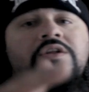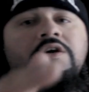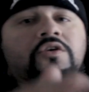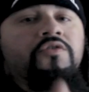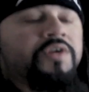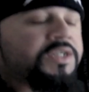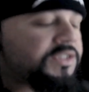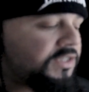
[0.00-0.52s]
the
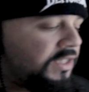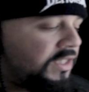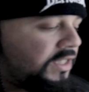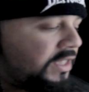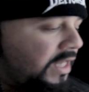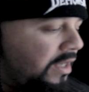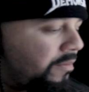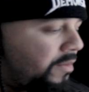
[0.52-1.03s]
Grizz the
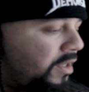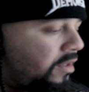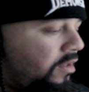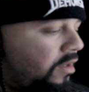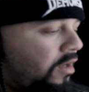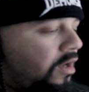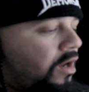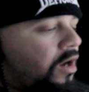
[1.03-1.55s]
Demon
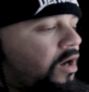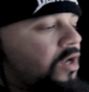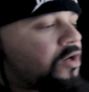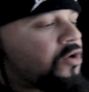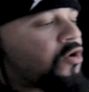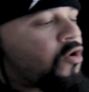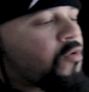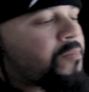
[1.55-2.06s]
a
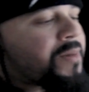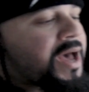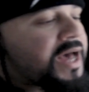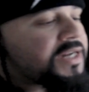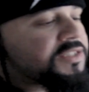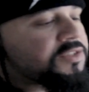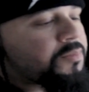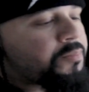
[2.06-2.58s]

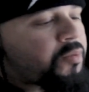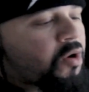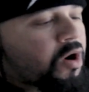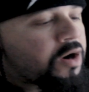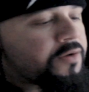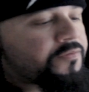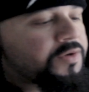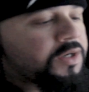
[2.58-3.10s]
nomad is a
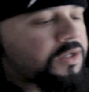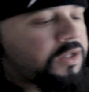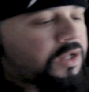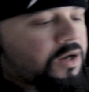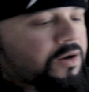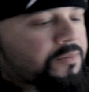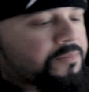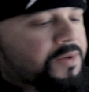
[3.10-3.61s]
part of a
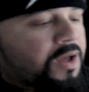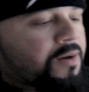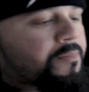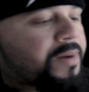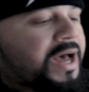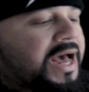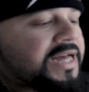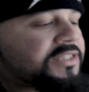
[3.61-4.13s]
club
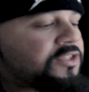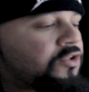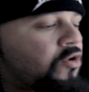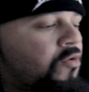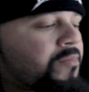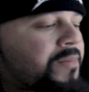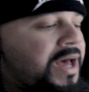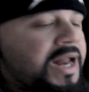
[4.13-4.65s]
but has
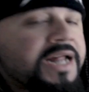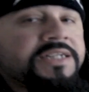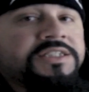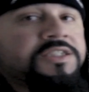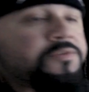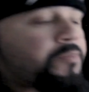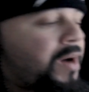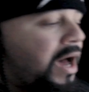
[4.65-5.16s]
nomad as
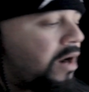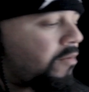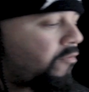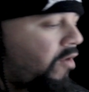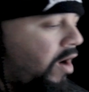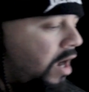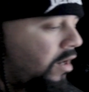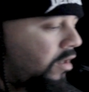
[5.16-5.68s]
his
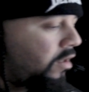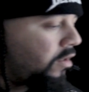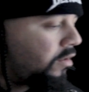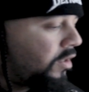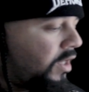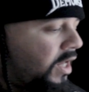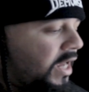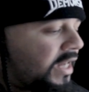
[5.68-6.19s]
bottom rocker.
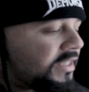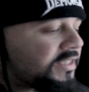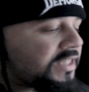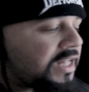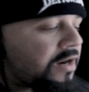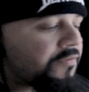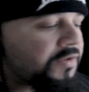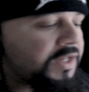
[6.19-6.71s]

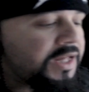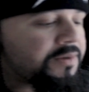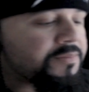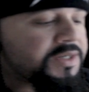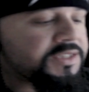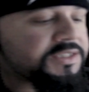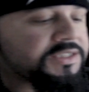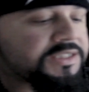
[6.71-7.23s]
Instead of
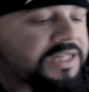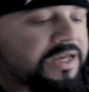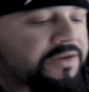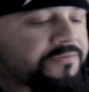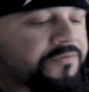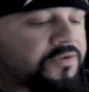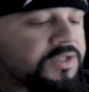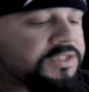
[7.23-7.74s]
claiming a state,
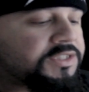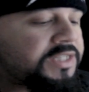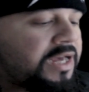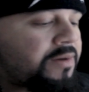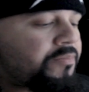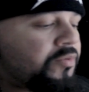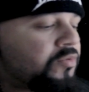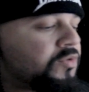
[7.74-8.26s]
for
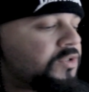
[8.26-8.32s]
example,